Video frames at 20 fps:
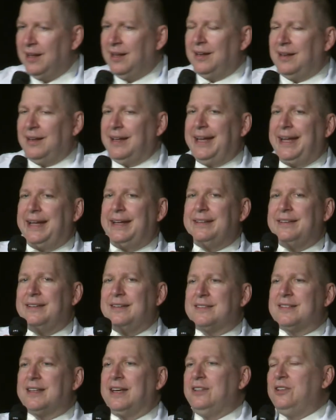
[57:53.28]

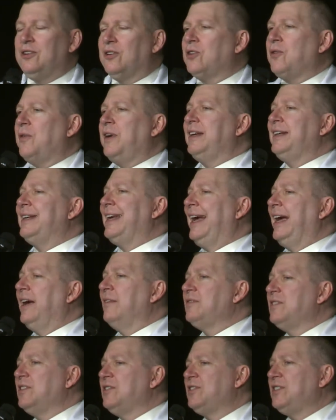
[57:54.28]
and said, "You're going to
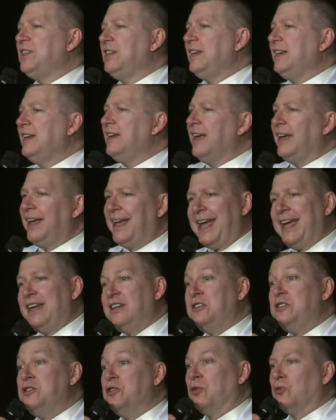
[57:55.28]
have to see a
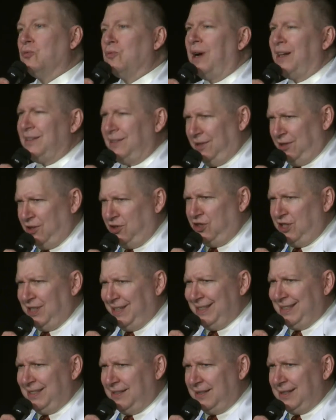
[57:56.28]

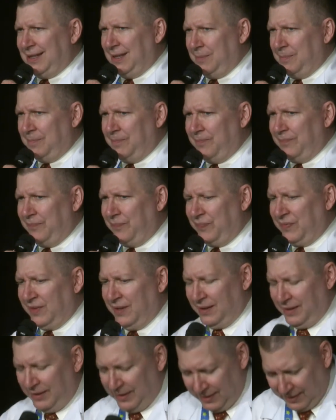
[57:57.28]
neurologist."
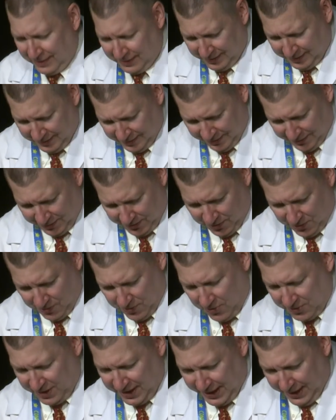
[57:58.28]
So,
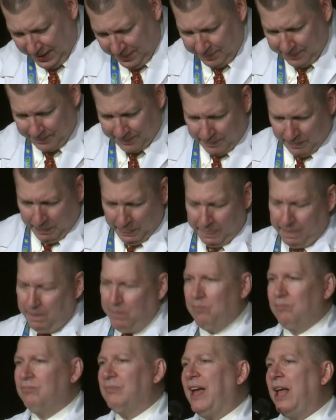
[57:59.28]
okay,
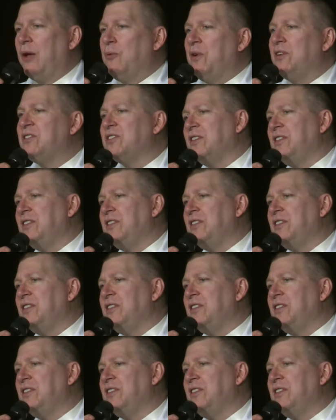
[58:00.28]
I went to the